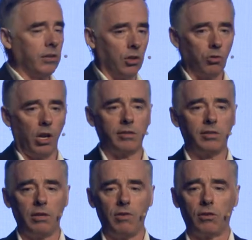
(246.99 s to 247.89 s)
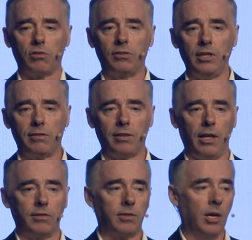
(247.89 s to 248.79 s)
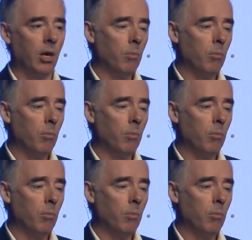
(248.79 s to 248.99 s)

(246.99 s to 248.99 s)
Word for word: They don't like to give out their details.